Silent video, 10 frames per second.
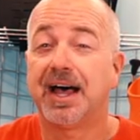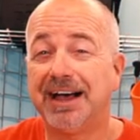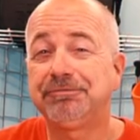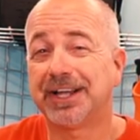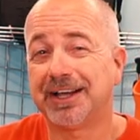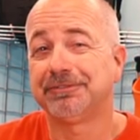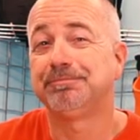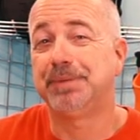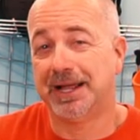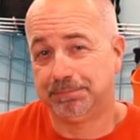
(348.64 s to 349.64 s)
I've dived
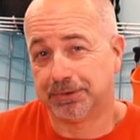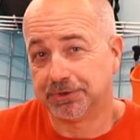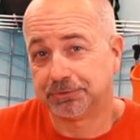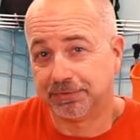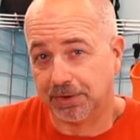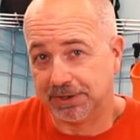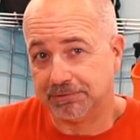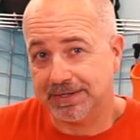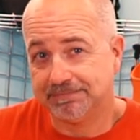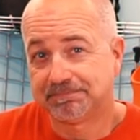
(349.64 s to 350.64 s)
Bear products with
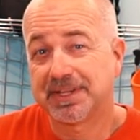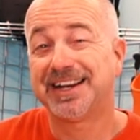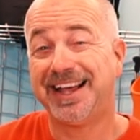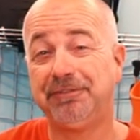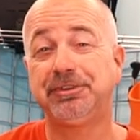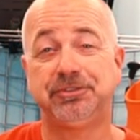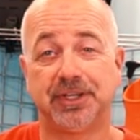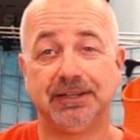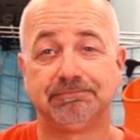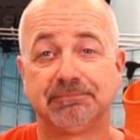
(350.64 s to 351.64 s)
OmniRed, and I have to
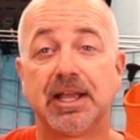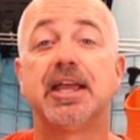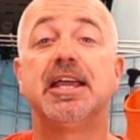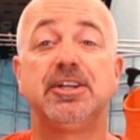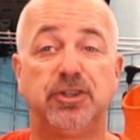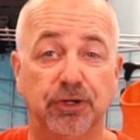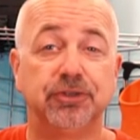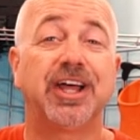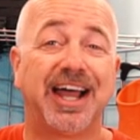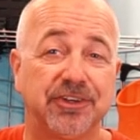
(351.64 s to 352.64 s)
say, it
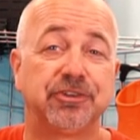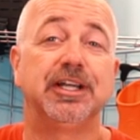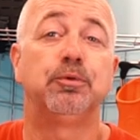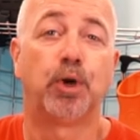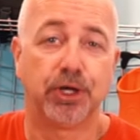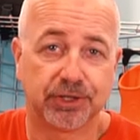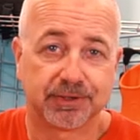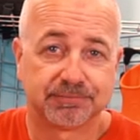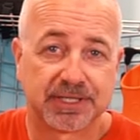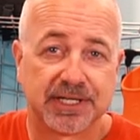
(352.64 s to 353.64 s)
does actually
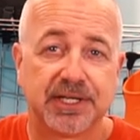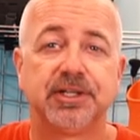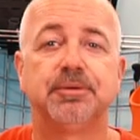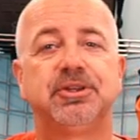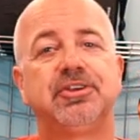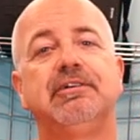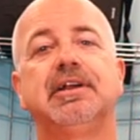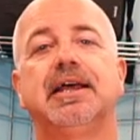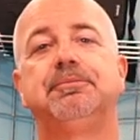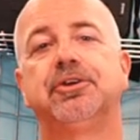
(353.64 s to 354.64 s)
work. The
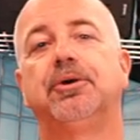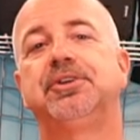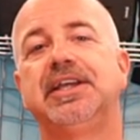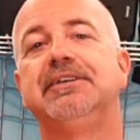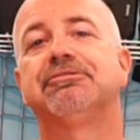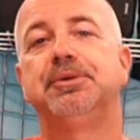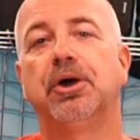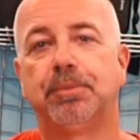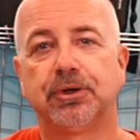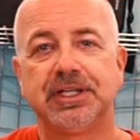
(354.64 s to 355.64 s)
material absorbs heat from
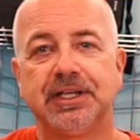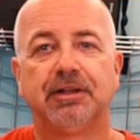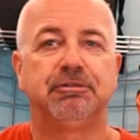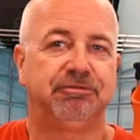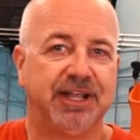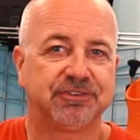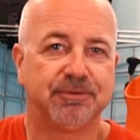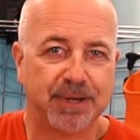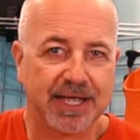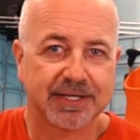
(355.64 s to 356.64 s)
your body and reflects
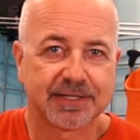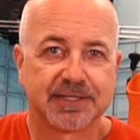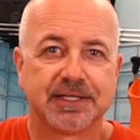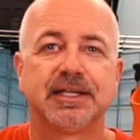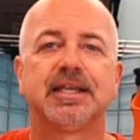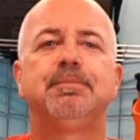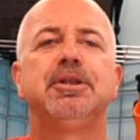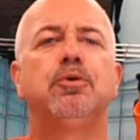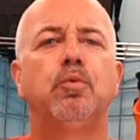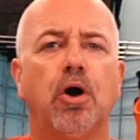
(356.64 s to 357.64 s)
it back,
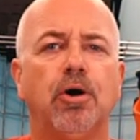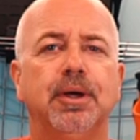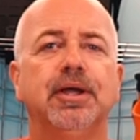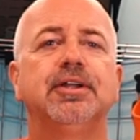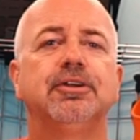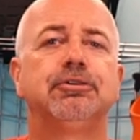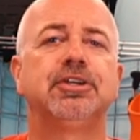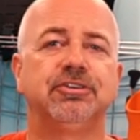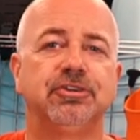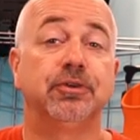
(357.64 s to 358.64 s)
keeping you warmer than
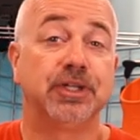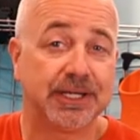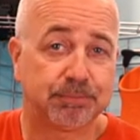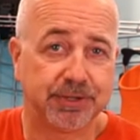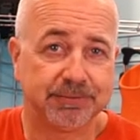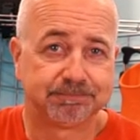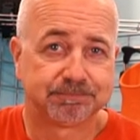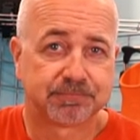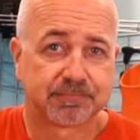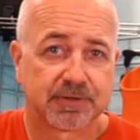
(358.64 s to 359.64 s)
traditional neoprene.
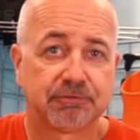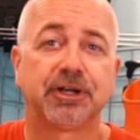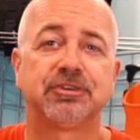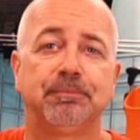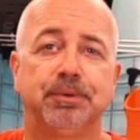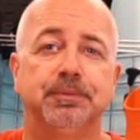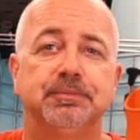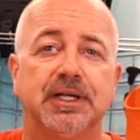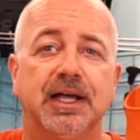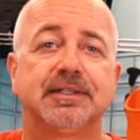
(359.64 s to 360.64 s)
For example,
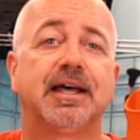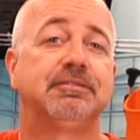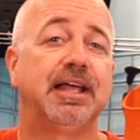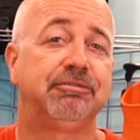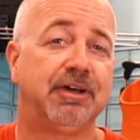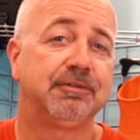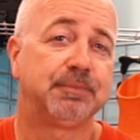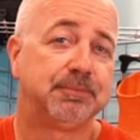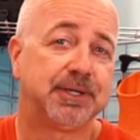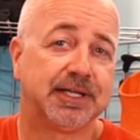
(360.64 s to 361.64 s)
I dived their
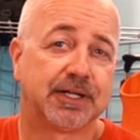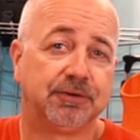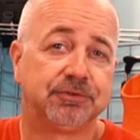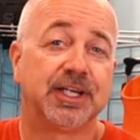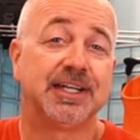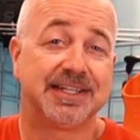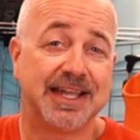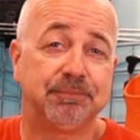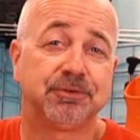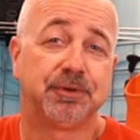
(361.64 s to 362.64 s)
5mm gloves in the
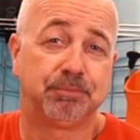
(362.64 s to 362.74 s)
depths of